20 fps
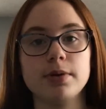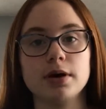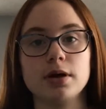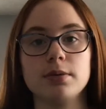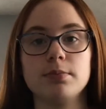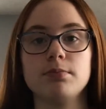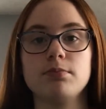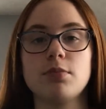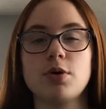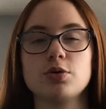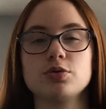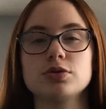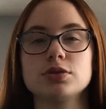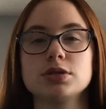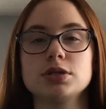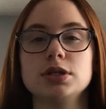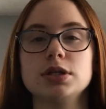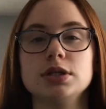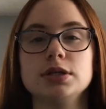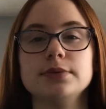but
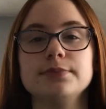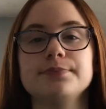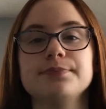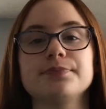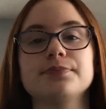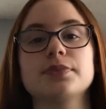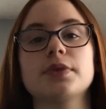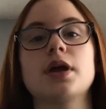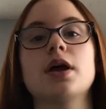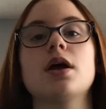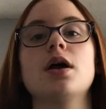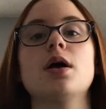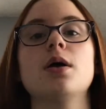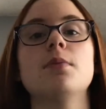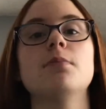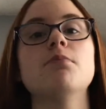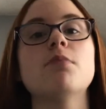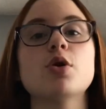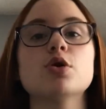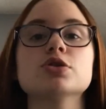mostly
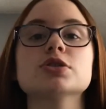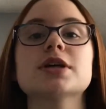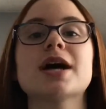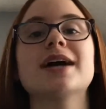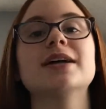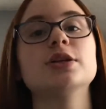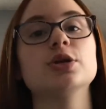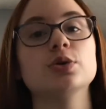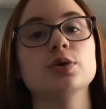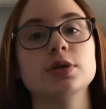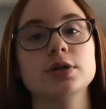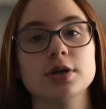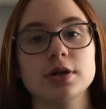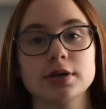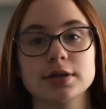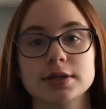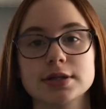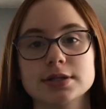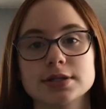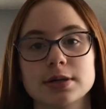I do it
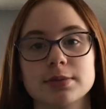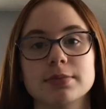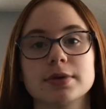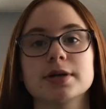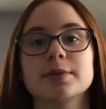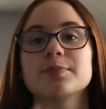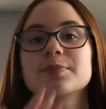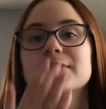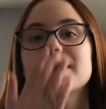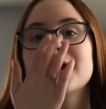during the summer.